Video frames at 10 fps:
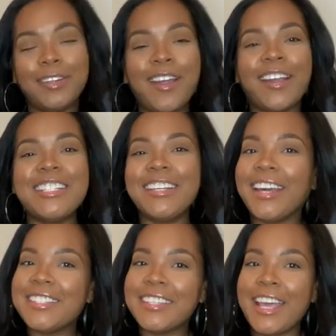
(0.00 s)
All right, you
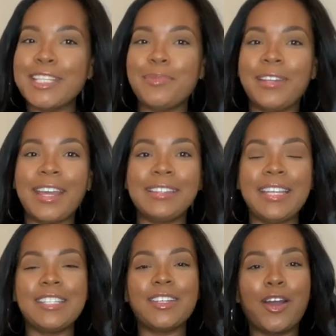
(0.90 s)
guys, last but not
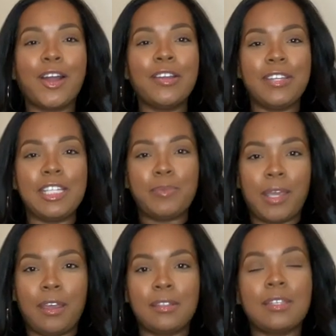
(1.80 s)
least are these
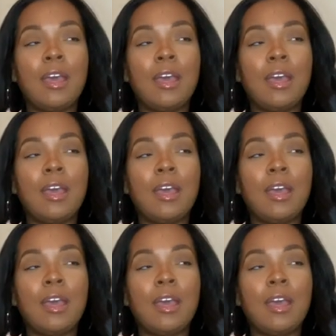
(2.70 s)
pants.